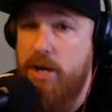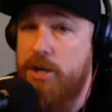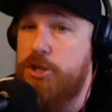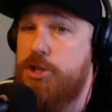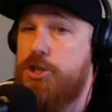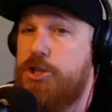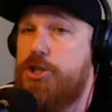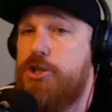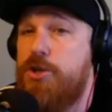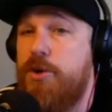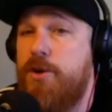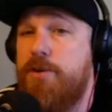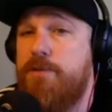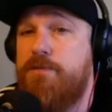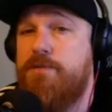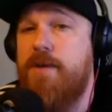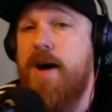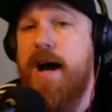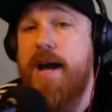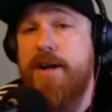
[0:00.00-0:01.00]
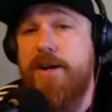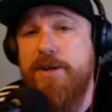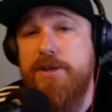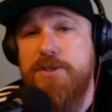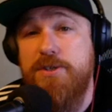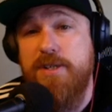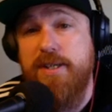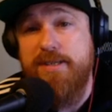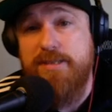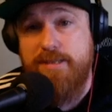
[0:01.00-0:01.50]
a surefire
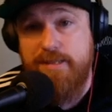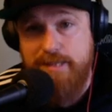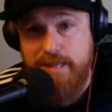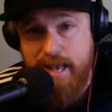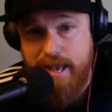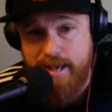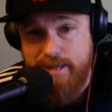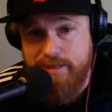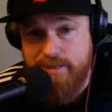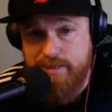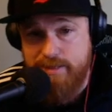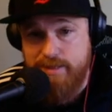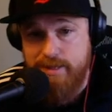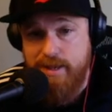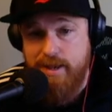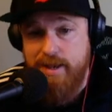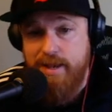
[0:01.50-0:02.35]
success.